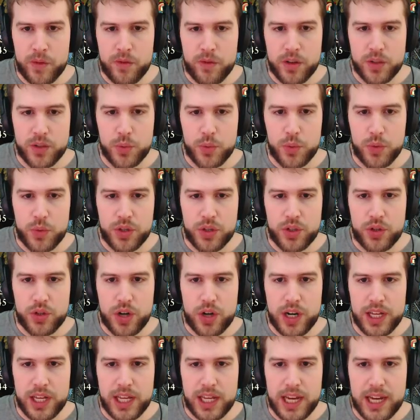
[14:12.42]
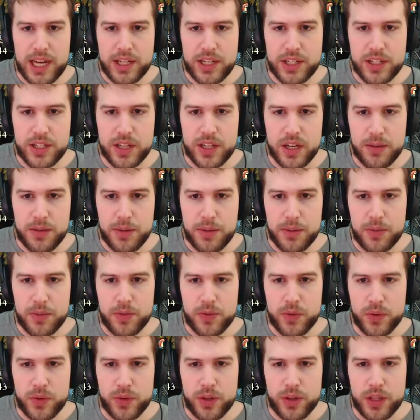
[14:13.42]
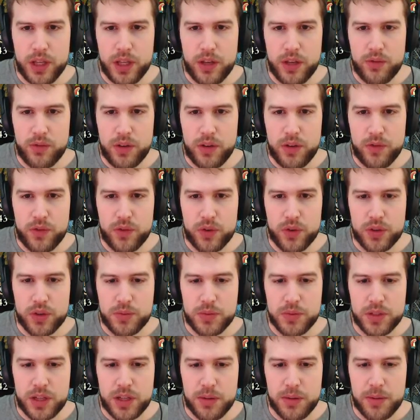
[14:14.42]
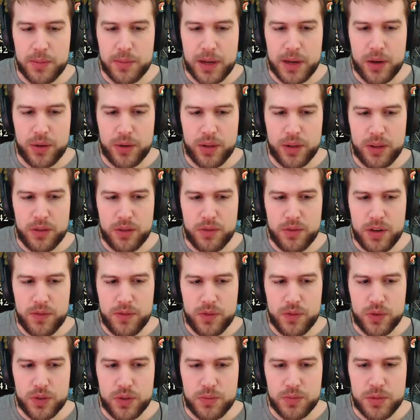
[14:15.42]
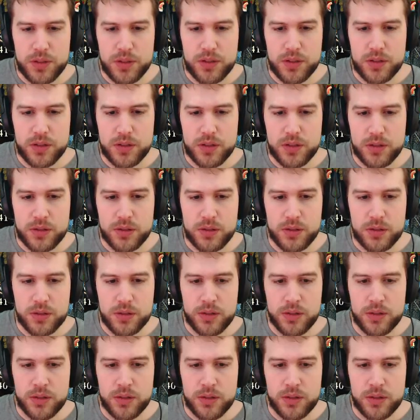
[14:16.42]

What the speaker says: Right, so we want to try and engage this army before the reinforcements come about, although the reinforcements